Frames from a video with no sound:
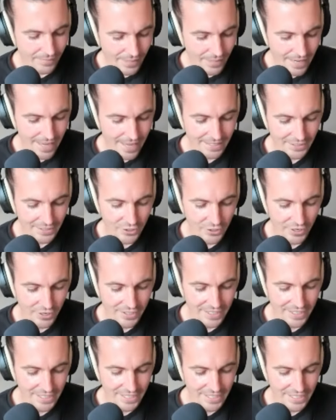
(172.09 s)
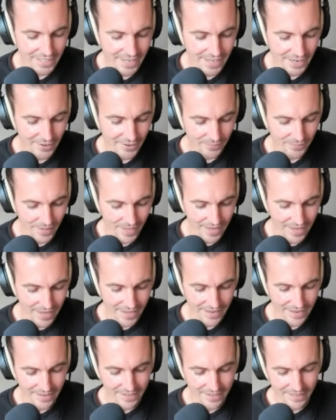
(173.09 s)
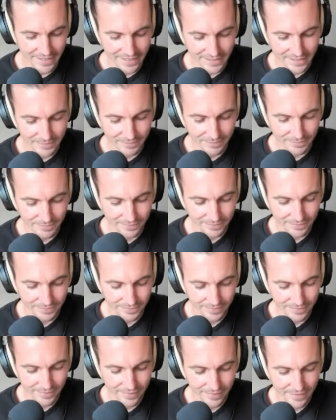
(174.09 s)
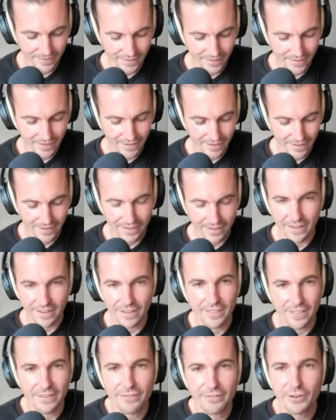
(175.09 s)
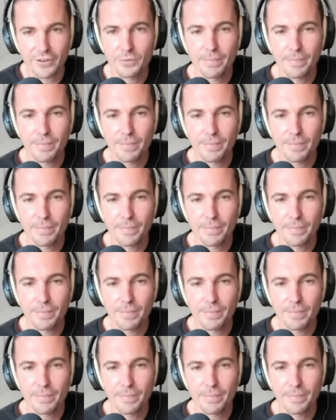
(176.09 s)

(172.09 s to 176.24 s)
and he started teaching there. And the first